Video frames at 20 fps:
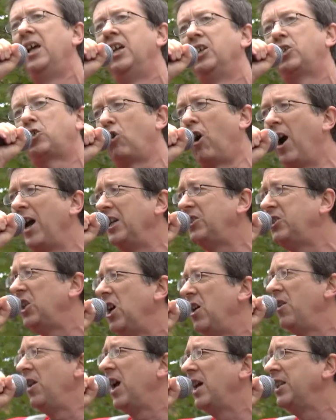Trade
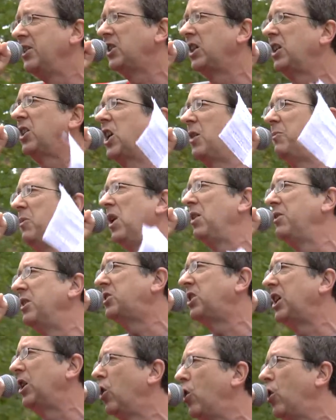unions and community